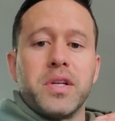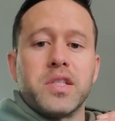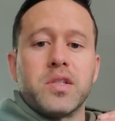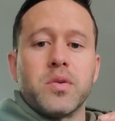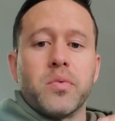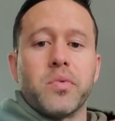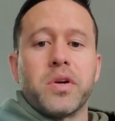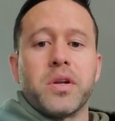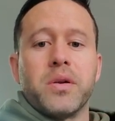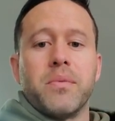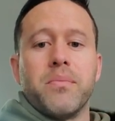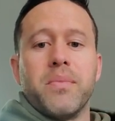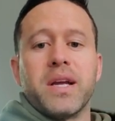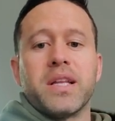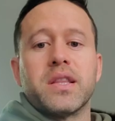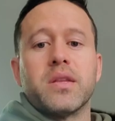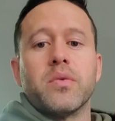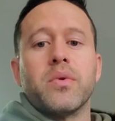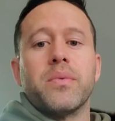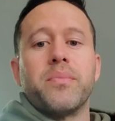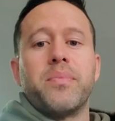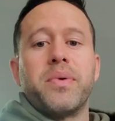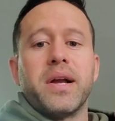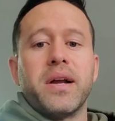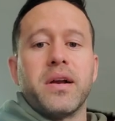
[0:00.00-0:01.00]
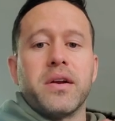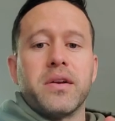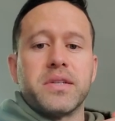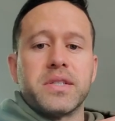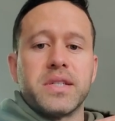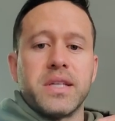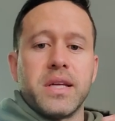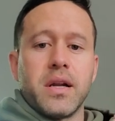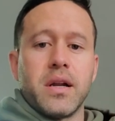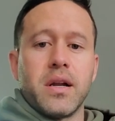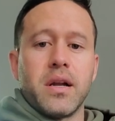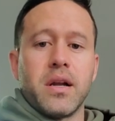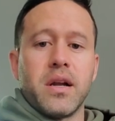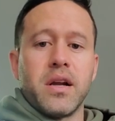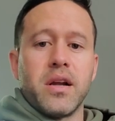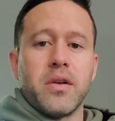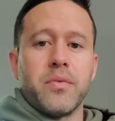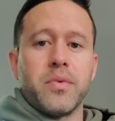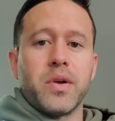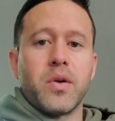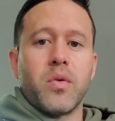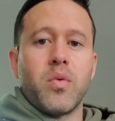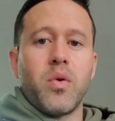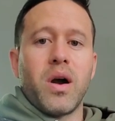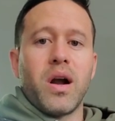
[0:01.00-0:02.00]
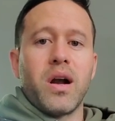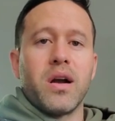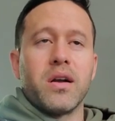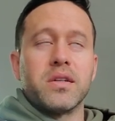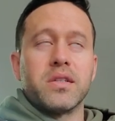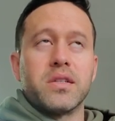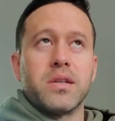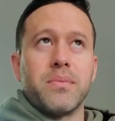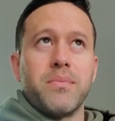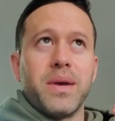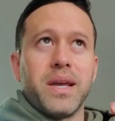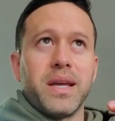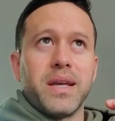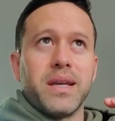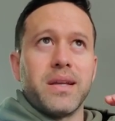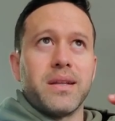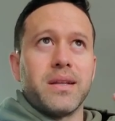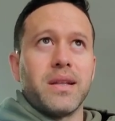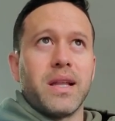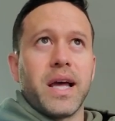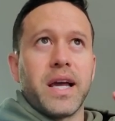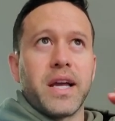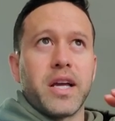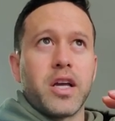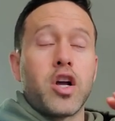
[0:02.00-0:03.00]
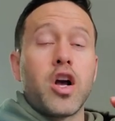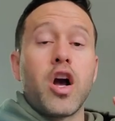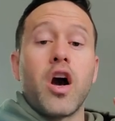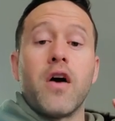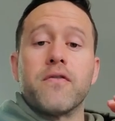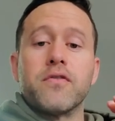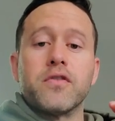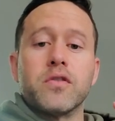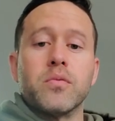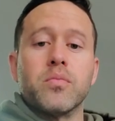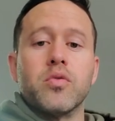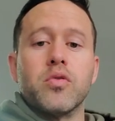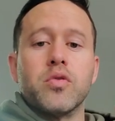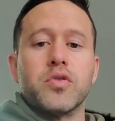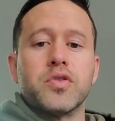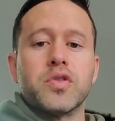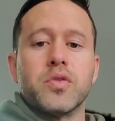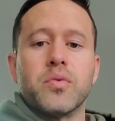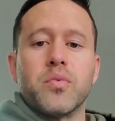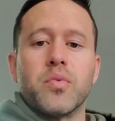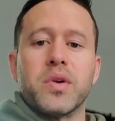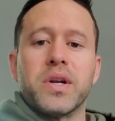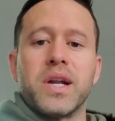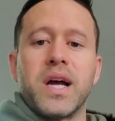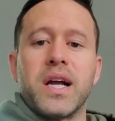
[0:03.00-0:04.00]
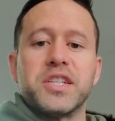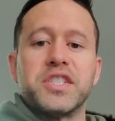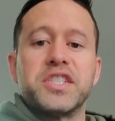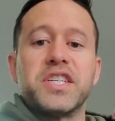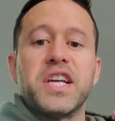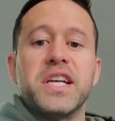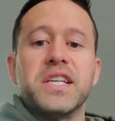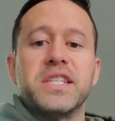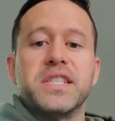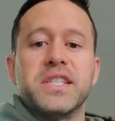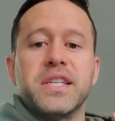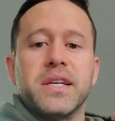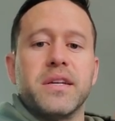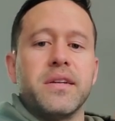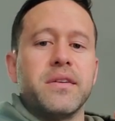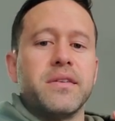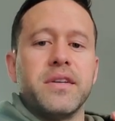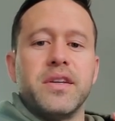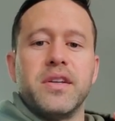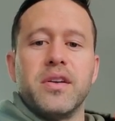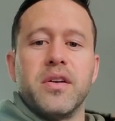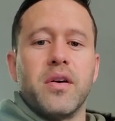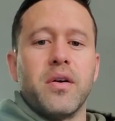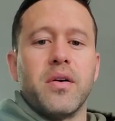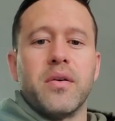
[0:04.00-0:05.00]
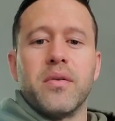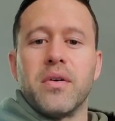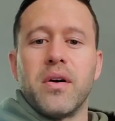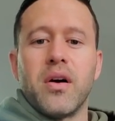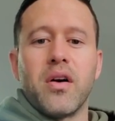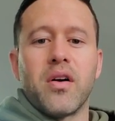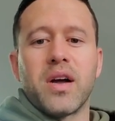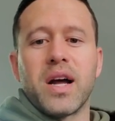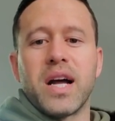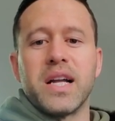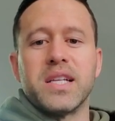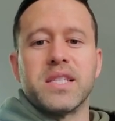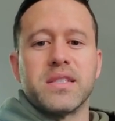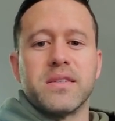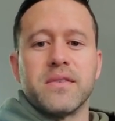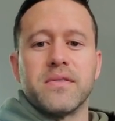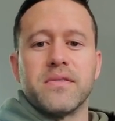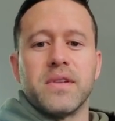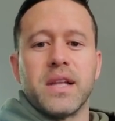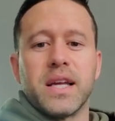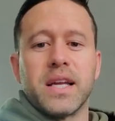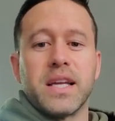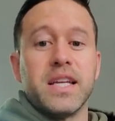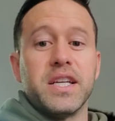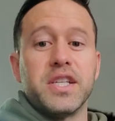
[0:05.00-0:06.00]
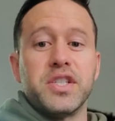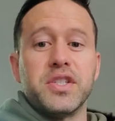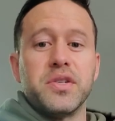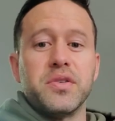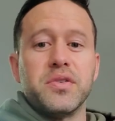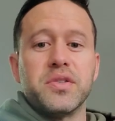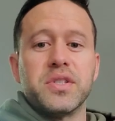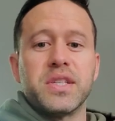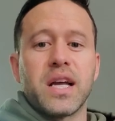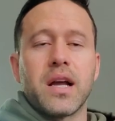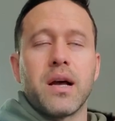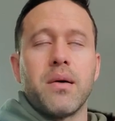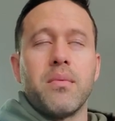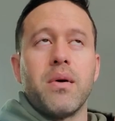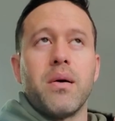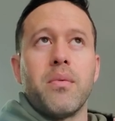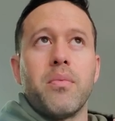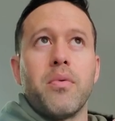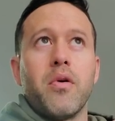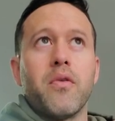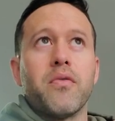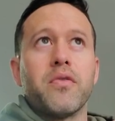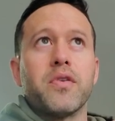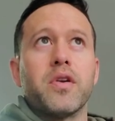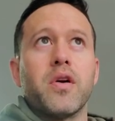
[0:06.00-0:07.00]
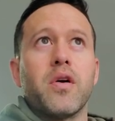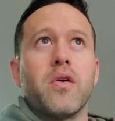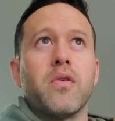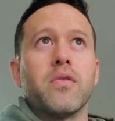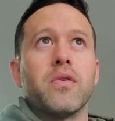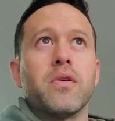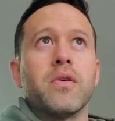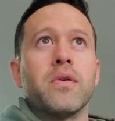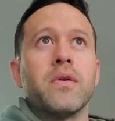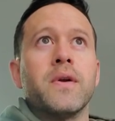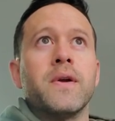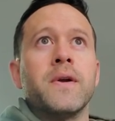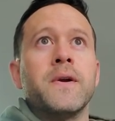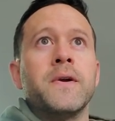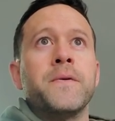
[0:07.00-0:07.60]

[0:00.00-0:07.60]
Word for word: So we're gonna make the repairs that are, are required to make it like comfortable. So we're not chasing you know all kinds of like issues that come up over and over.